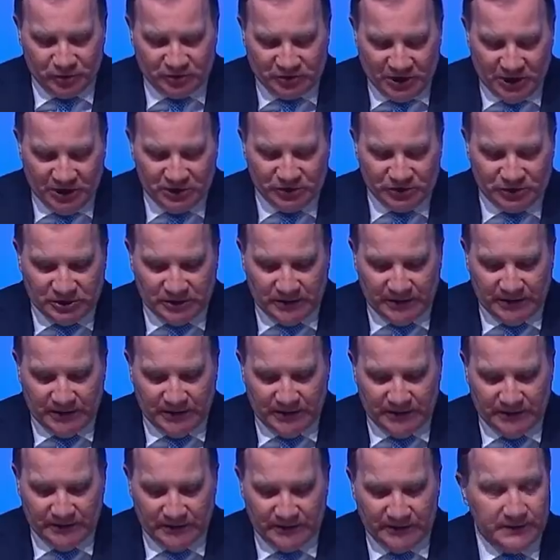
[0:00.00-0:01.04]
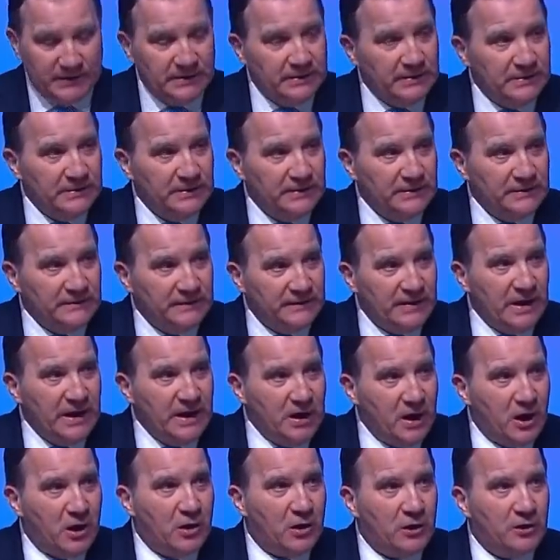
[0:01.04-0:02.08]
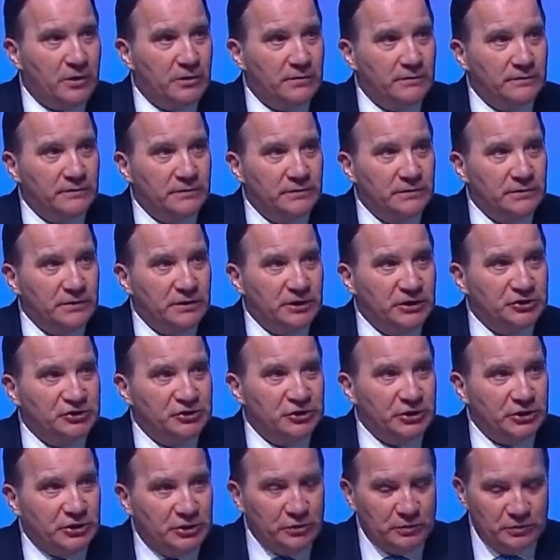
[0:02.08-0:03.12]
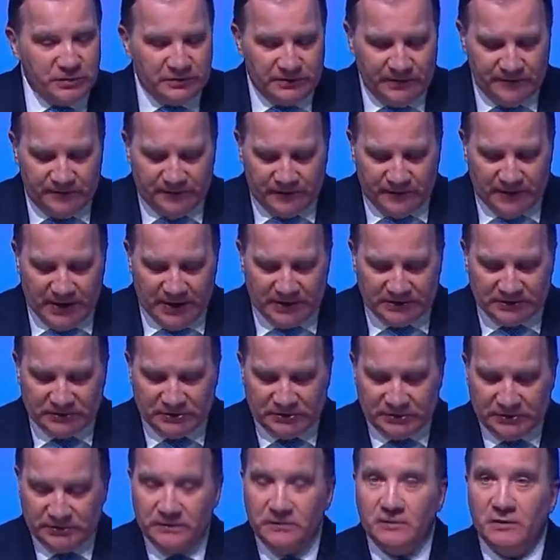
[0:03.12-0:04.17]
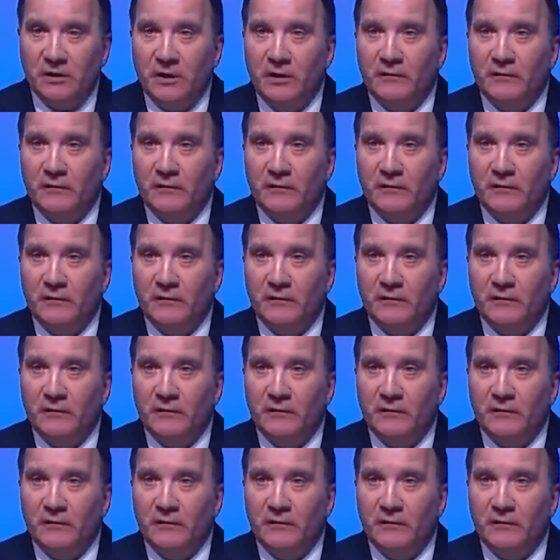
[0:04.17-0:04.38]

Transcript: potentially, they are a security threat